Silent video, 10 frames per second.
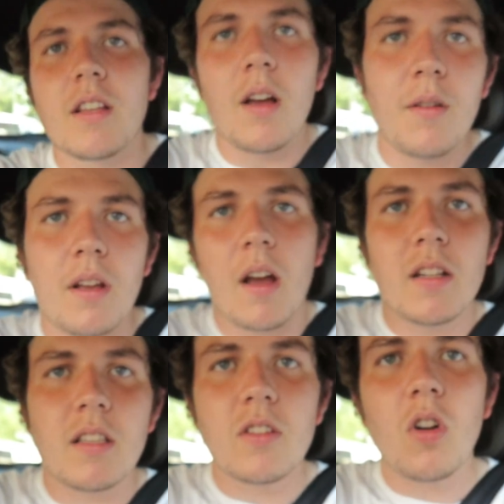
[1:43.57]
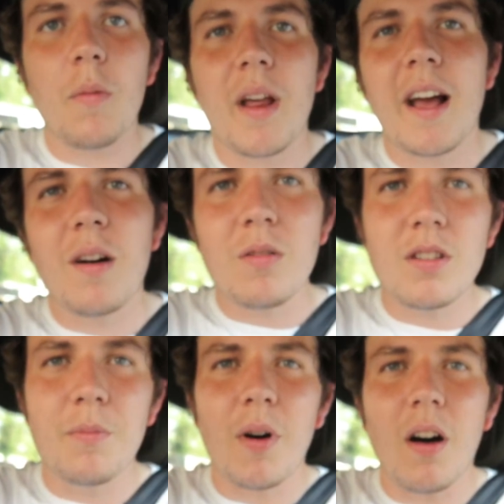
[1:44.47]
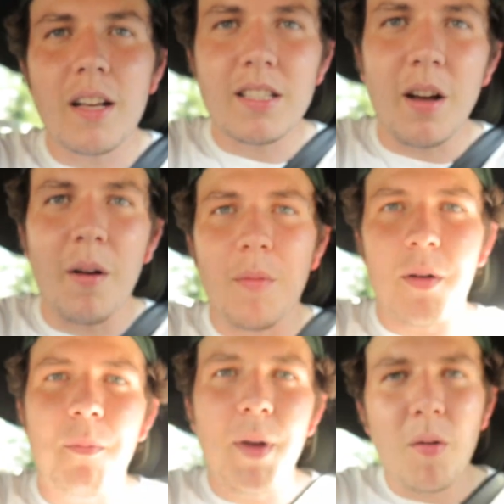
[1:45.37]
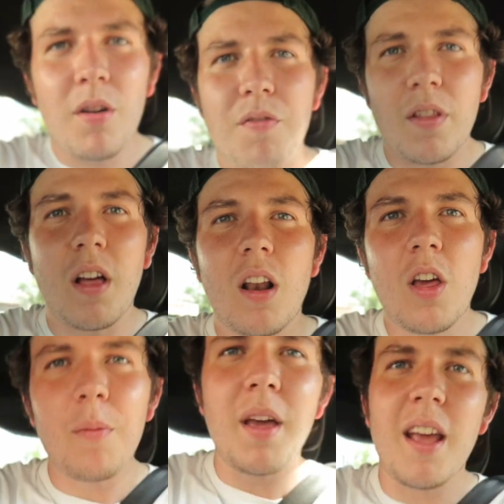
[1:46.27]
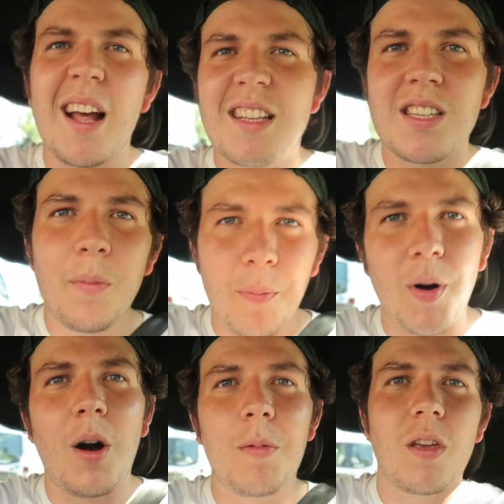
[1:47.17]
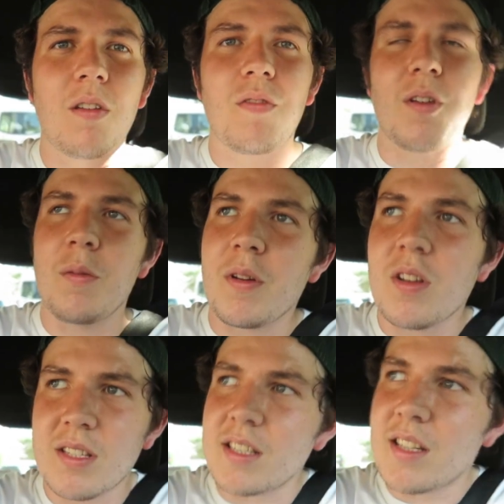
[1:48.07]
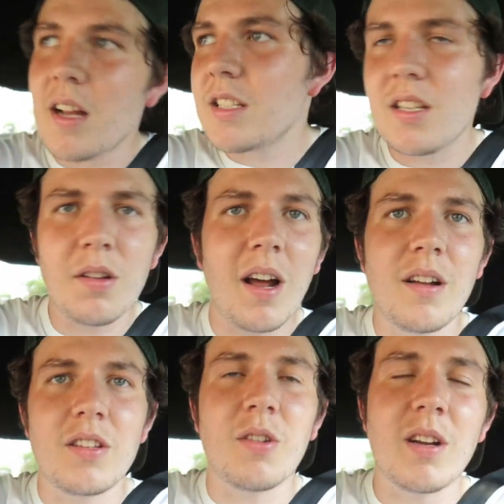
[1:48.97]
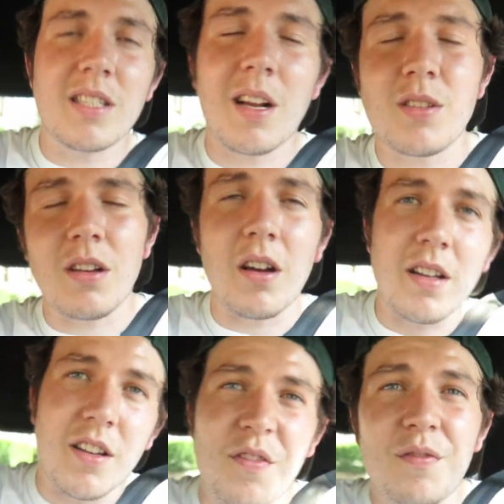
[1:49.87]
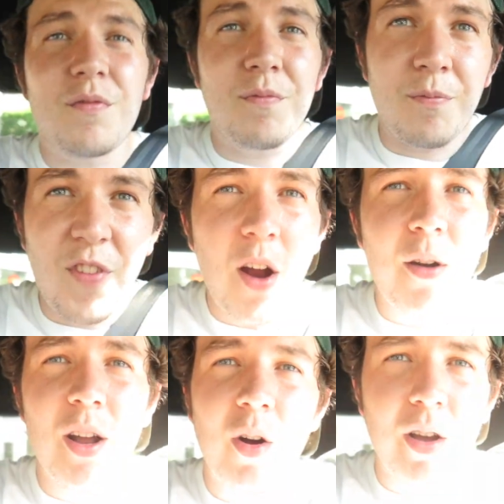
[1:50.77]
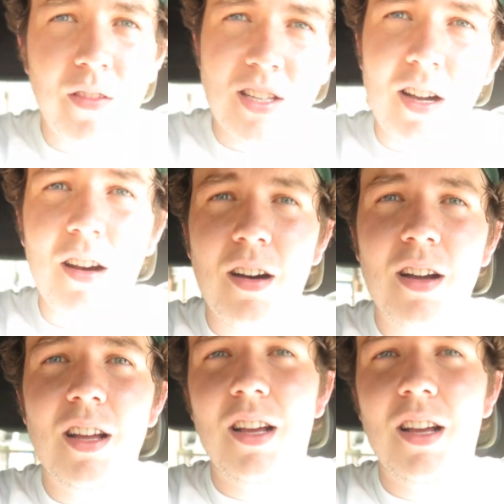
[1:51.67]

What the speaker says: So, going to the shop now to buy some milk for the halloumi and some barbecue food because it's 32 degrees outside and it's very hot in this car.